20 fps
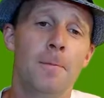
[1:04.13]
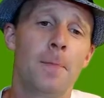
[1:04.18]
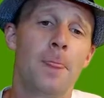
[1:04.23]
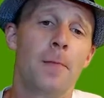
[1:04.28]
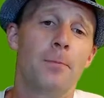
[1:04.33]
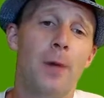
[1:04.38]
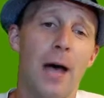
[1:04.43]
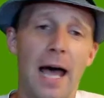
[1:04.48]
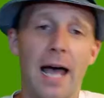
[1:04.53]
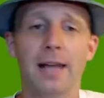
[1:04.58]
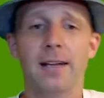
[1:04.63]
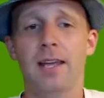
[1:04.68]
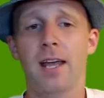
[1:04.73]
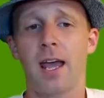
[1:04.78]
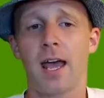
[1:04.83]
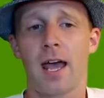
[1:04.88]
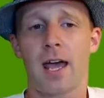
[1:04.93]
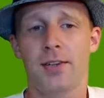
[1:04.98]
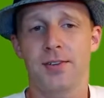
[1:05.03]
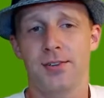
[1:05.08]

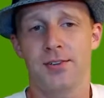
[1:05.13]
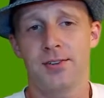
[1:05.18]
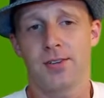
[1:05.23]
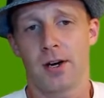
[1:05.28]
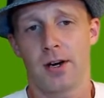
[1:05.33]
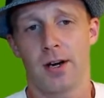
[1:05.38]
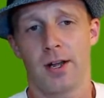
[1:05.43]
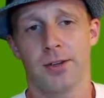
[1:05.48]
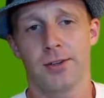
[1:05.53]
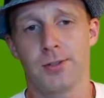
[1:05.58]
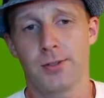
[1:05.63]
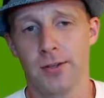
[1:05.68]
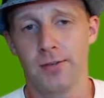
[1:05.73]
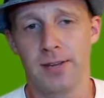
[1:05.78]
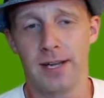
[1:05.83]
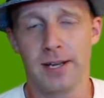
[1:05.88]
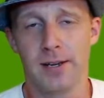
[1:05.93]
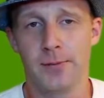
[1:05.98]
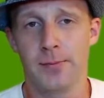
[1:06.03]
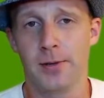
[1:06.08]
Podcasts are also
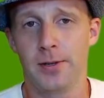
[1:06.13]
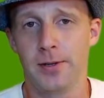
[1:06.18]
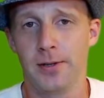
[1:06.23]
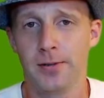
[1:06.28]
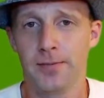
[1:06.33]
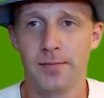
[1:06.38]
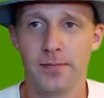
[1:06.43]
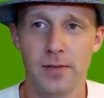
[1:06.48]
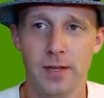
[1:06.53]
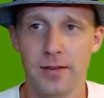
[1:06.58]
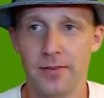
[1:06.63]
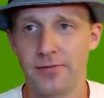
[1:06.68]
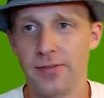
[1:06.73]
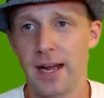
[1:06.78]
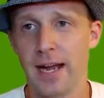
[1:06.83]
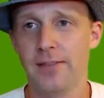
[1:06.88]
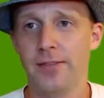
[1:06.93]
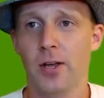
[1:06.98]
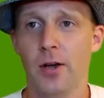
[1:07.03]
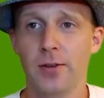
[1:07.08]
available. You can
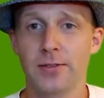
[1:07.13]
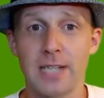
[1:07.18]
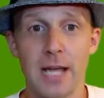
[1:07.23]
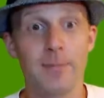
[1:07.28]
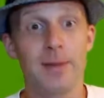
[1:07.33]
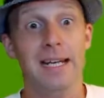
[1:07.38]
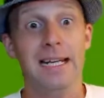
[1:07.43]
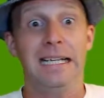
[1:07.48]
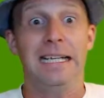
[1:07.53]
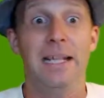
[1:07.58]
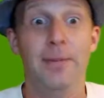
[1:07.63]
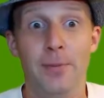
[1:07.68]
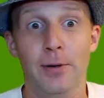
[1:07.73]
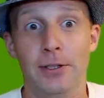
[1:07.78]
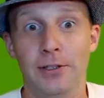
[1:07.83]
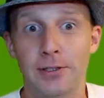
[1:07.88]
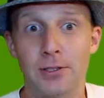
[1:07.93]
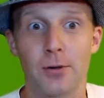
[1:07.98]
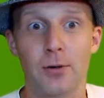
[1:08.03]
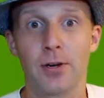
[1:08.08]
find those. I'm in
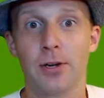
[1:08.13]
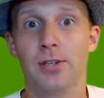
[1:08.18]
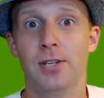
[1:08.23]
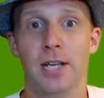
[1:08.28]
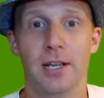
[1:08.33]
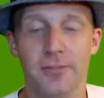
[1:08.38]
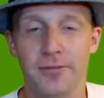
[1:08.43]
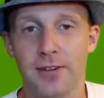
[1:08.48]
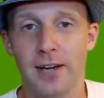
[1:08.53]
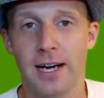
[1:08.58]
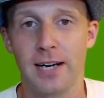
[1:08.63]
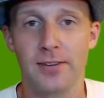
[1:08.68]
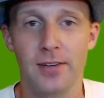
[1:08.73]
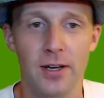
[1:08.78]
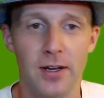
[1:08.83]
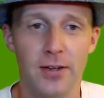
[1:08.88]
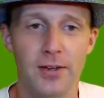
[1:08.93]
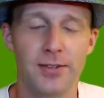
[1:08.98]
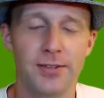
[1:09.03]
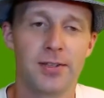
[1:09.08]
ebook stores. You can find
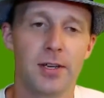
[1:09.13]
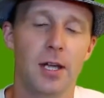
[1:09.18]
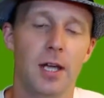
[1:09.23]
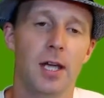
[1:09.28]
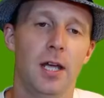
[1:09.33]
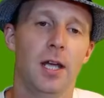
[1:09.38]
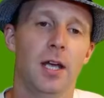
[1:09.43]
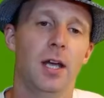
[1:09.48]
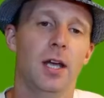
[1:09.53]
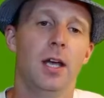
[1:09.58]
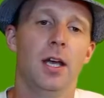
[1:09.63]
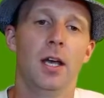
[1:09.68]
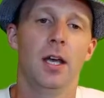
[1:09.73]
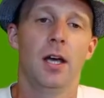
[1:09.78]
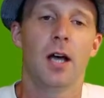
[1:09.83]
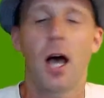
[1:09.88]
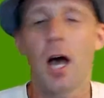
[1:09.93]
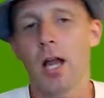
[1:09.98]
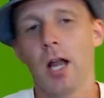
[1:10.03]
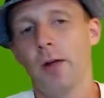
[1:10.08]
those
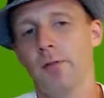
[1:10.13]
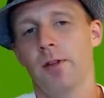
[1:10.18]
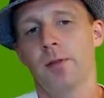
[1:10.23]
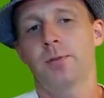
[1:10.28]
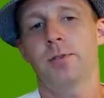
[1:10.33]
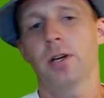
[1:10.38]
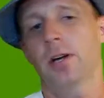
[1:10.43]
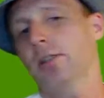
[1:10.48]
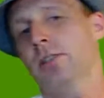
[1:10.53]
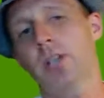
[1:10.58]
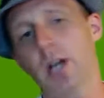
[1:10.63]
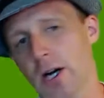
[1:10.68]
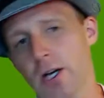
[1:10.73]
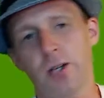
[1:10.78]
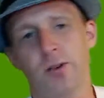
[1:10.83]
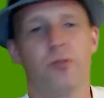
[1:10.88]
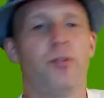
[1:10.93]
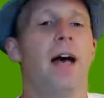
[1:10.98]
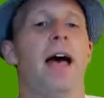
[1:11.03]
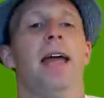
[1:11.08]
all over the search, search,
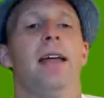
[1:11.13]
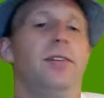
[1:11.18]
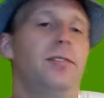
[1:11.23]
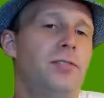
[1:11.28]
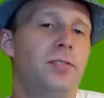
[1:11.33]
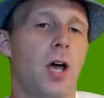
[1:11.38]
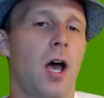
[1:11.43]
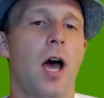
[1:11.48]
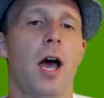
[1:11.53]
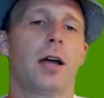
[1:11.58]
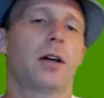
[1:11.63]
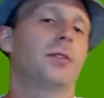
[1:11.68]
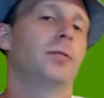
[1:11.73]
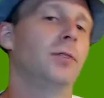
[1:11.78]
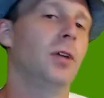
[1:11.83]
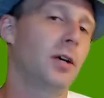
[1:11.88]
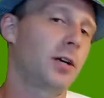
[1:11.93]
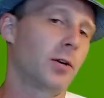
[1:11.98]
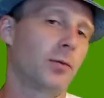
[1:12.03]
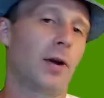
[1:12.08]
find, talk,
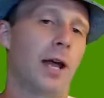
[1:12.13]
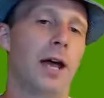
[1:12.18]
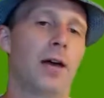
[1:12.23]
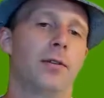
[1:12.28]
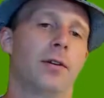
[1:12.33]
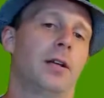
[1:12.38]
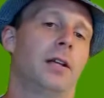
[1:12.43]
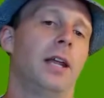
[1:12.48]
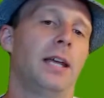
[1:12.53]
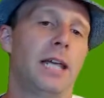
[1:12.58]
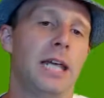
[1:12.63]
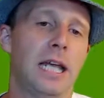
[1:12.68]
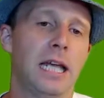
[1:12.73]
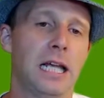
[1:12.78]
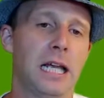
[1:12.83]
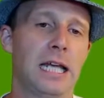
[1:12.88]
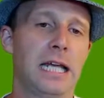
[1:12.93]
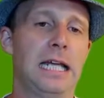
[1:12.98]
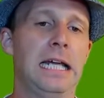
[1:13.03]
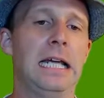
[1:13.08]
look around, clicky,
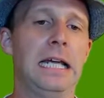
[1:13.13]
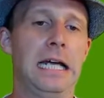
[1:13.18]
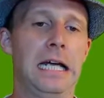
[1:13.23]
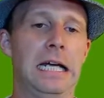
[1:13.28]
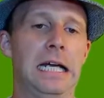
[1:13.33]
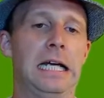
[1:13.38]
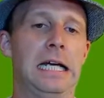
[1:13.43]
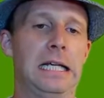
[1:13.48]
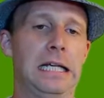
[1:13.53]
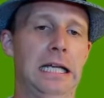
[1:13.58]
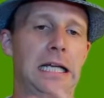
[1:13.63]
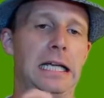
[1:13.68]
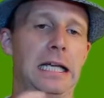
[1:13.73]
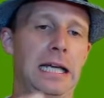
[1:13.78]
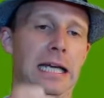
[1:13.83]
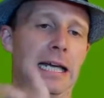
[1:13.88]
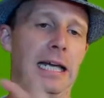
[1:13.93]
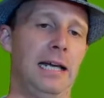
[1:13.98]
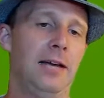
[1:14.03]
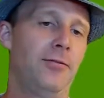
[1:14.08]
clicky,
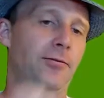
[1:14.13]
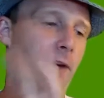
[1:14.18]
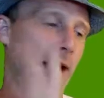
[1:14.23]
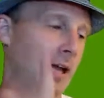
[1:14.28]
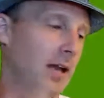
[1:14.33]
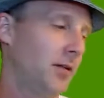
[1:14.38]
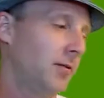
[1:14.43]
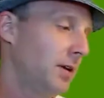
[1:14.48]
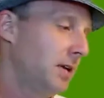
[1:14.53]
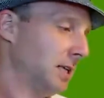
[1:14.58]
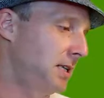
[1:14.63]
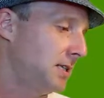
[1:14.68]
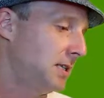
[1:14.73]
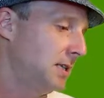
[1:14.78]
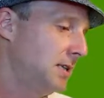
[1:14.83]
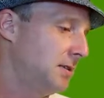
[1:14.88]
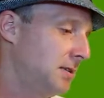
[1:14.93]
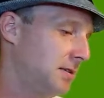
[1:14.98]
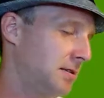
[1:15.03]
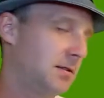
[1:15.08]
clicky, follow it. It's,
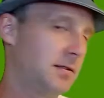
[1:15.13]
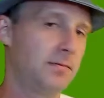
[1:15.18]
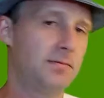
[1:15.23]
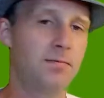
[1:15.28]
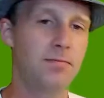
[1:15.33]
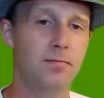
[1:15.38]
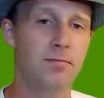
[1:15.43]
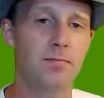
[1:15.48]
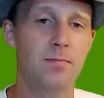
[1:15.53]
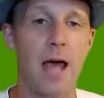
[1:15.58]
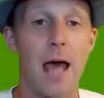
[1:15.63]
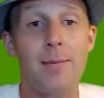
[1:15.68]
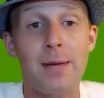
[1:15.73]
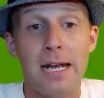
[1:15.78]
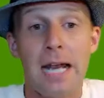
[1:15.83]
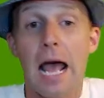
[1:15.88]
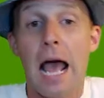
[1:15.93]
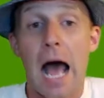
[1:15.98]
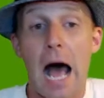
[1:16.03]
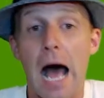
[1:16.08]
it's. I
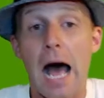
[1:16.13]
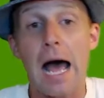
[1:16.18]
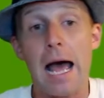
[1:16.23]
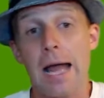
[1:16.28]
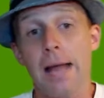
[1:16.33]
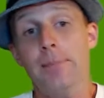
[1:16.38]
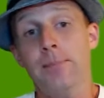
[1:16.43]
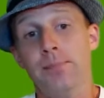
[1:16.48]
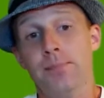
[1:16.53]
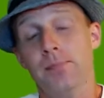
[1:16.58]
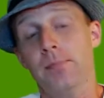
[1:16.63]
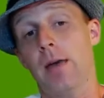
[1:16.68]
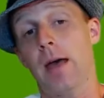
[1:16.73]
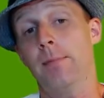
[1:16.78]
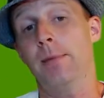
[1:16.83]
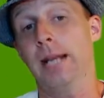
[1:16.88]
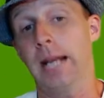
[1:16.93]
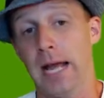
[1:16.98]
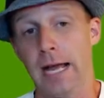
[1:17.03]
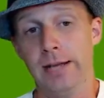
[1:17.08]
mean, I'm. I
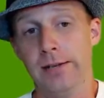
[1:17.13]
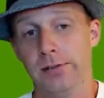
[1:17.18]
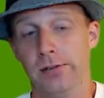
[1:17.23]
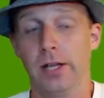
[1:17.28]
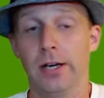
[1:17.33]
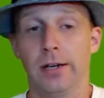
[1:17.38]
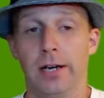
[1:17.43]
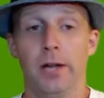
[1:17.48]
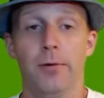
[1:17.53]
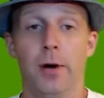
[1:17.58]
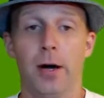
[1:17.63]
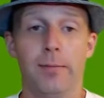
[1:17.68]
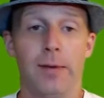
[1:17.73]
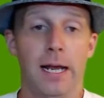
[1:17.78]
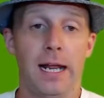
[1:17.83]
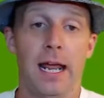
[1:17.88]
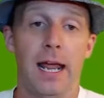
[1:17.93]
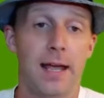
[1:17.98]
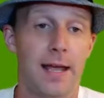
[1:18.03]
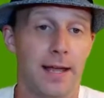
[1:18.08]
mean, I literally wear
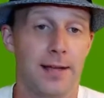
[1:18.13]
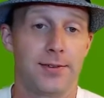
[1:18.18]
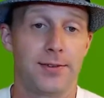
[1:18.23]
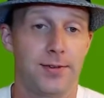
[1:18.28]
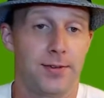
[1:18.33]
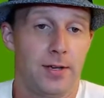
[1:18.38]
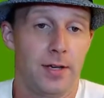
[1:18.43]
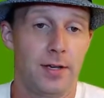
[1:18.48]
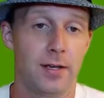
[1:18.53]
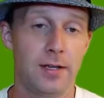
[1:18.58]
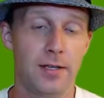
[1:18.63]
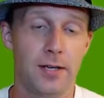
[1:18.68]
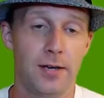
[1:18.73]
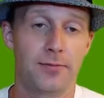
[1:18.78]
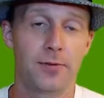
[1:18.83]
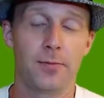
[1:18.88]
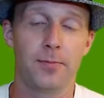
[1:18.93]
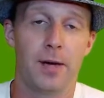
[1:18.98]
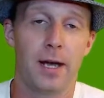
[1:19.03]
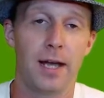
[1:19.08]
many hats, and in
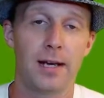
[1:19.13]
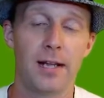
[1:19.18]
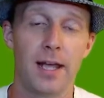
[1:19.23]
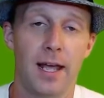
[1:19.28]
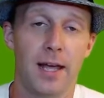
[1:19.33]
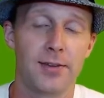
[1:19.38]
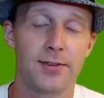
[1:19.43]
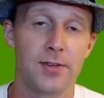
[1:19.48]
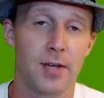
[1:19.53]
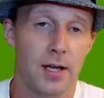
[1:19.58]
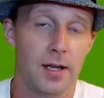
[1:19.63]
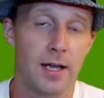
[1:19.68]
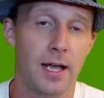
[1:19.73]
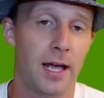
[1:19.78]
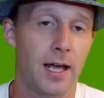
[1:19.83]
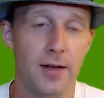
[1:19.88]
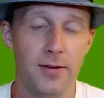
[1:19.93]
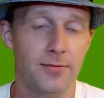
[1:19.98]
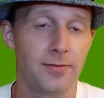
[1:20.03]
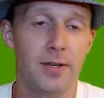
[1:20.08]
different podcasts, I'll
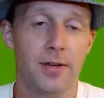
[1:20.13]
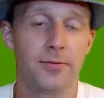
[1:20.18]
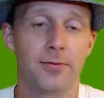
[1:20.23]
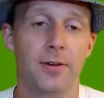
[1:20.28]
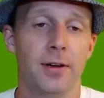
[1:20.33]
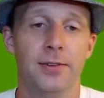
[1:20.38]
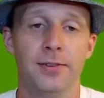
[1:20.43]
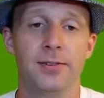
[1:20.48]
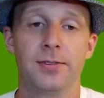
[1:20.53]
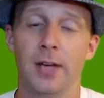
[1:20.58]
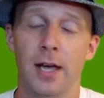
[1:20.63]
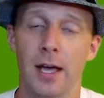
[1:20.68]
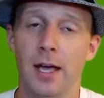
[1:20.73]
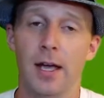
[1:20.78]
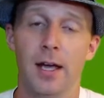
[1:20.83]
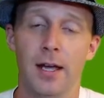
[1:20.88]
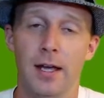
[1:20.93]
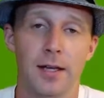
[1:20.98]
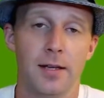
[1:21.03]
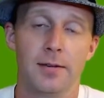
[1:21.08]
have different,
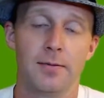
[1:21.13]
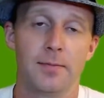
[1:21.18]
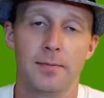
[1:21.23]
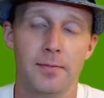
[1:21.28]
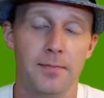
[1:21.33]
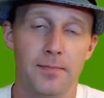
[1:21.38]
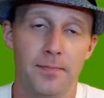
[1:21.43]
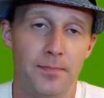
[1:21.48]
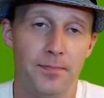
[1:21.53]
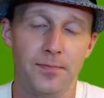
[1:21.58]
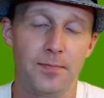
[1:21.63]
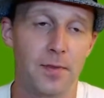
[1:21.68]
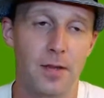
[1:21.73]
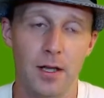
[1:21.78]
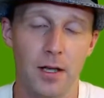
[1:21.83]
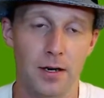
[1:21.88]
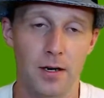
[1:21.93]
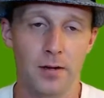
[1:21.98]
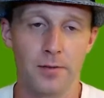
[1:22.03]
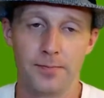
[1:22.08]
uh,
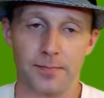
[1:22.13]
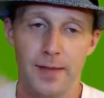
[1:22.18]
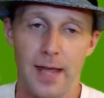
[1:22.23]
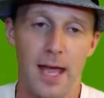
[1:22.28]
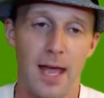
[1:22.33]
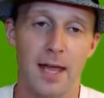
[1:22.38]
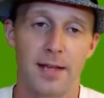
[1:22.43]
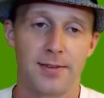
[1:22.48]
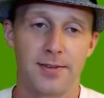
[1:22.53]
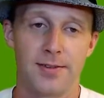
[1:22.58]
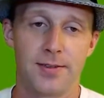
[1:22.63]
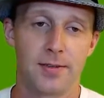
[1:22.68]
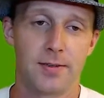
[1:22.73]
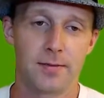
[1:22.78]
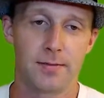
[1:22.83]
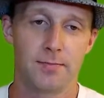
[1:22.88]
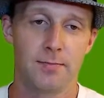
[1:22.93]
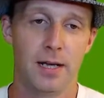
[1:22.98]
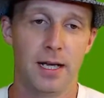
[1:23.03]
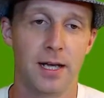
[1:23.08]
you know, hats
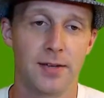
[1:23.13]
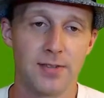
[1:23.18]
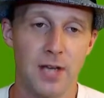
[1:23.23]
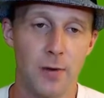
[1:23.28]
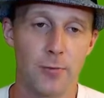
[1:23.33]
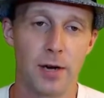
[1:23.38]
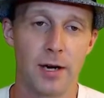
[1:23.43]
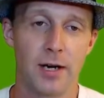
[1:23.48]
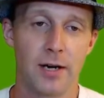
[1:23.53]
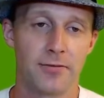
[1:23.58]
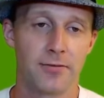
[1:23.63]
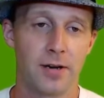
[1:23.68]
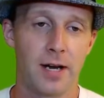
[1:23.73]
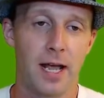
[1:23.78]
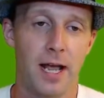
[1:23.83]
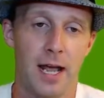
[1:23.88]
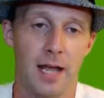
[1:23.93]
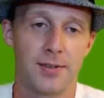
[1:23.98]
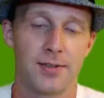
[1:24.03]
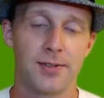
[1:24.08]
because I wear different
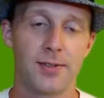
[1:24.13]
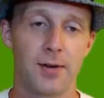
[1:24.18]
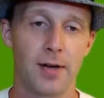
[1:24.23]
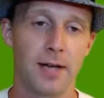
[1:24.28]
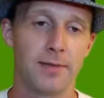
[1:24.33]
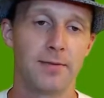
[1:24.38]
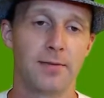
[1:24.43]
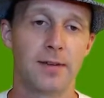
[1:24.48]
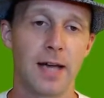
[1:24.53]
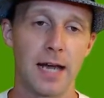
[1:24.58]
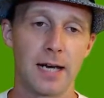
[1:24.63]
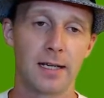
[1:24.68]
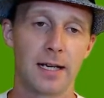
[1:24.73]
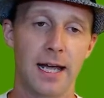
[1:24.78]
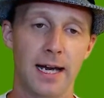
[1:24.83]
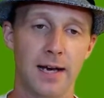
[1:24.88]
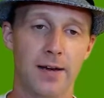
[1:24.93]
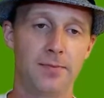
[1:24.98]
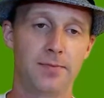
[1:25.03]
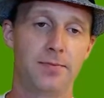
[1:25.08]
hats. So I've got a
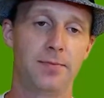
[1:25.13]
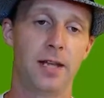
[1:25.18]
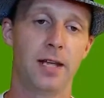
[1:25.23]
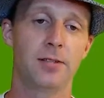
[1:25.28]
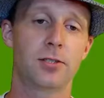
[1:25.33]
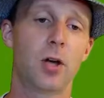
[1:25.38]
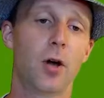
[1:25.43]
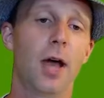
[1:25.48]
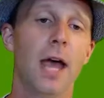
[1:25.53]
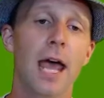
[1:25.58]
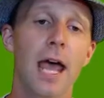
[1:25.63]
lot of things. So